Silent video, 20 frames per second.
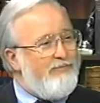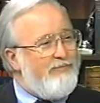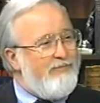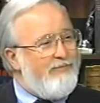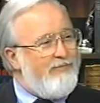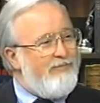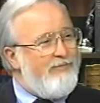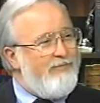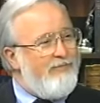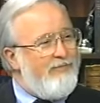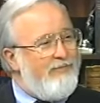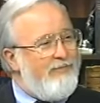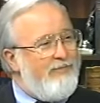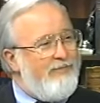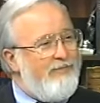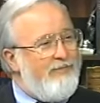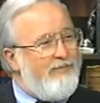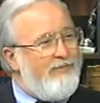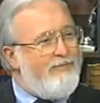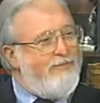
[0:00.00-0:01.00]
Mm-hmm.
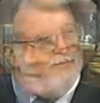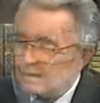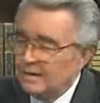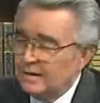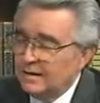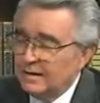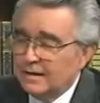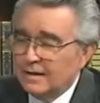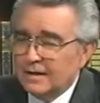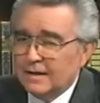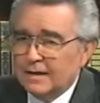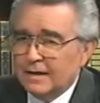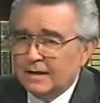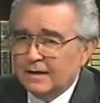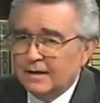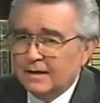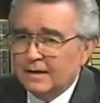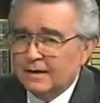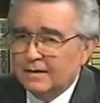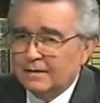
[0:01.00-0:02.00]

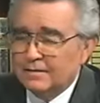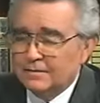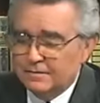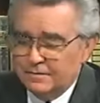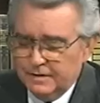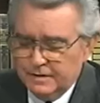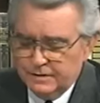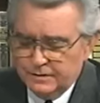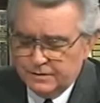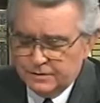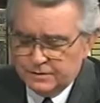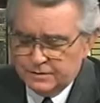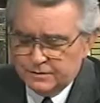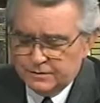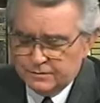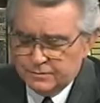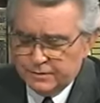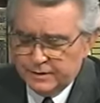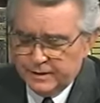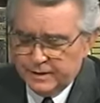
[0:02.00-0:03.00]
Now, these
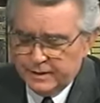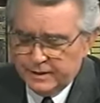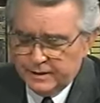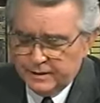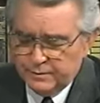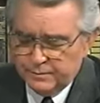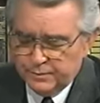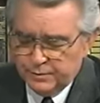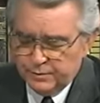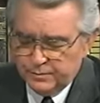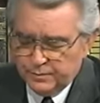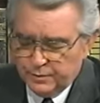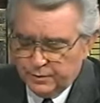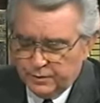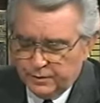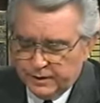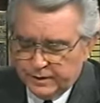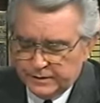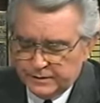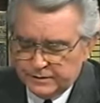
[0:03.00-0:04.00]
three Hebrew
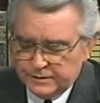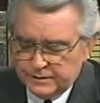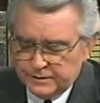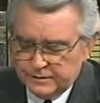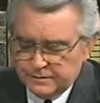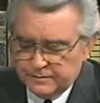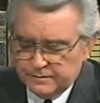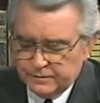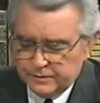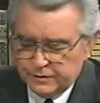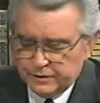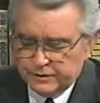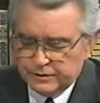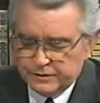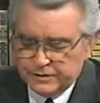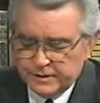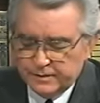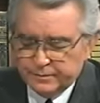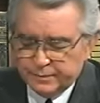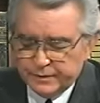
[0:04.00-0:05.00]
boys
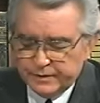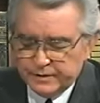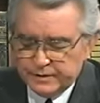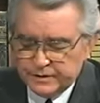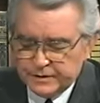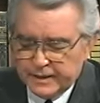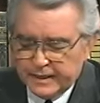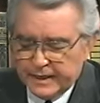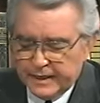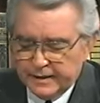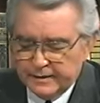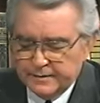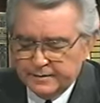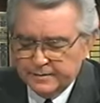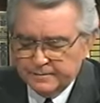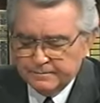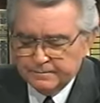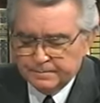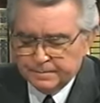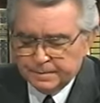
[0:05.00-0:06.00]
just simply said,
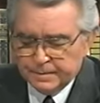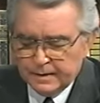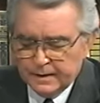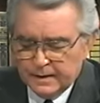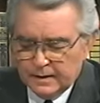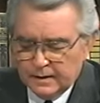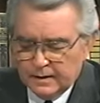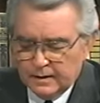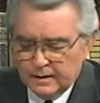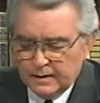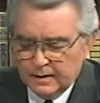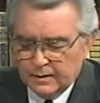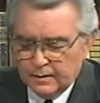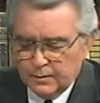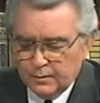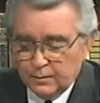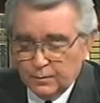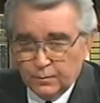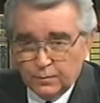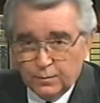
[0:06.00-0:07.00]

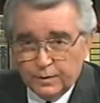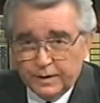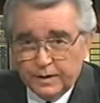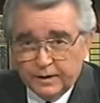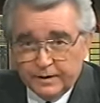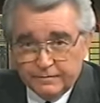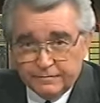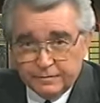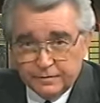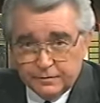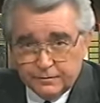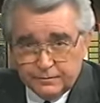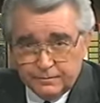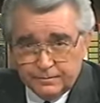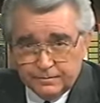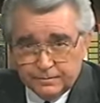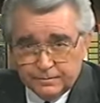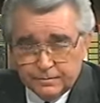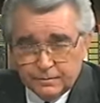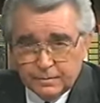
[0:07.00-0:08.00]
we love you,
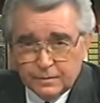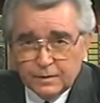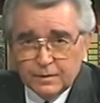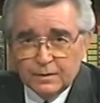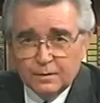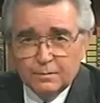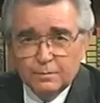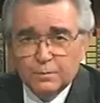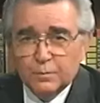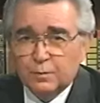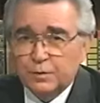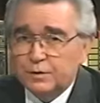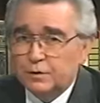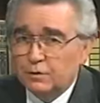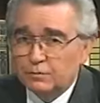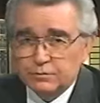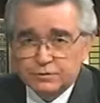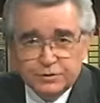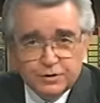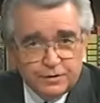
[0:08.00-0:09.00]
we
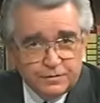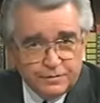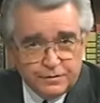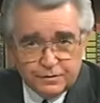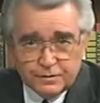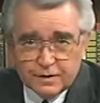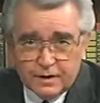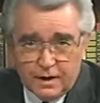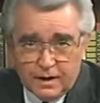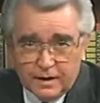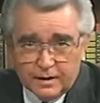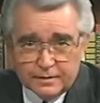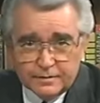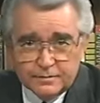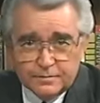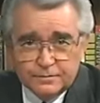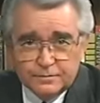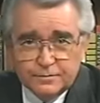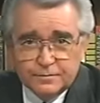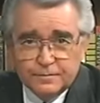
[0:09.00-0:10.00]
don't serve your
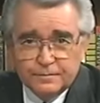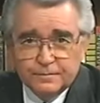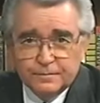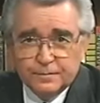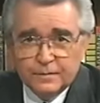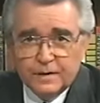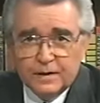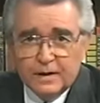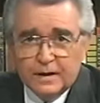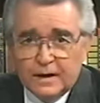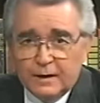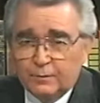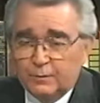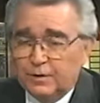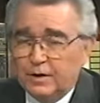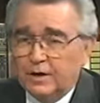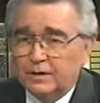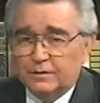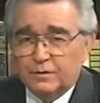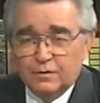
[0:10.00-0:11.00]
gods, and
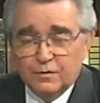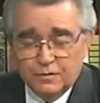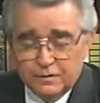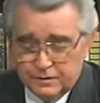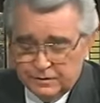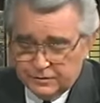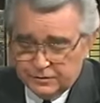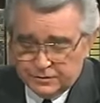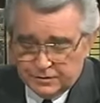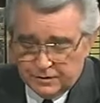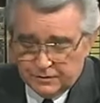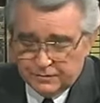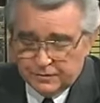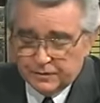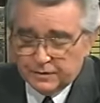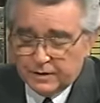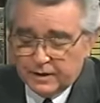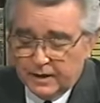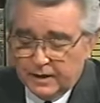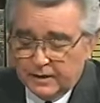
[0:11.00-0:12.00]
we're not going to serve
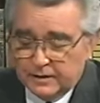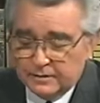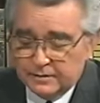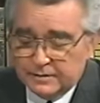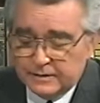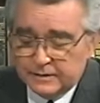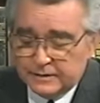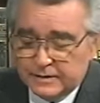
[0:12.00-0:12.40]
your gods.